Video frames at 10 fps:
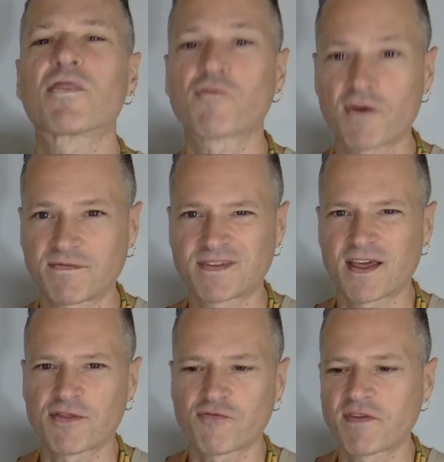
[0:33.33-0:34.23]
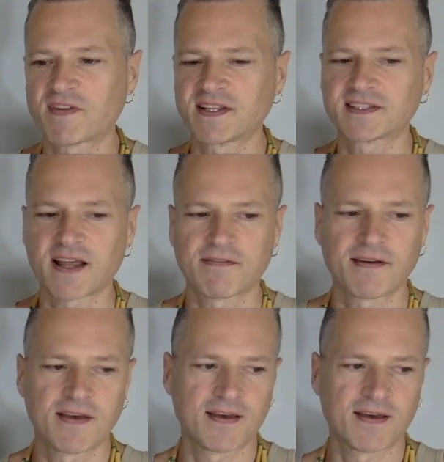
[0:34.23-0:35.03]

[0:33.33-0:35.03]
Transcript: thrift thrifty stuff.